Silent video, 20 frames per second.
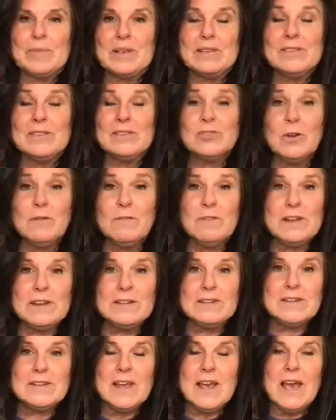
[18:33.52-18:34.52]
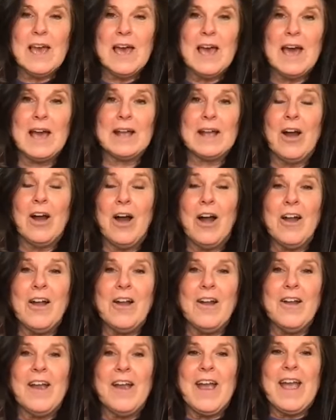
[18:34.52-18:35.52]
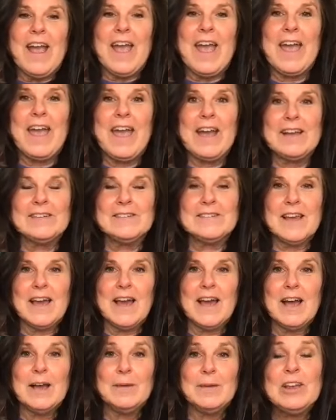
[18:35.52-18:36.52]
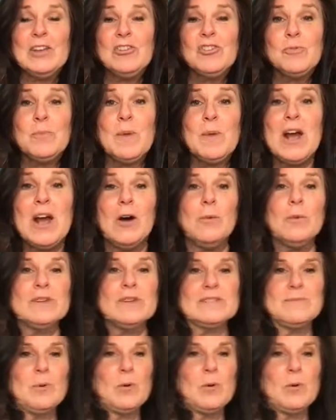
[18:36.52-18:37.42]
servant Hagar, and Ishmael was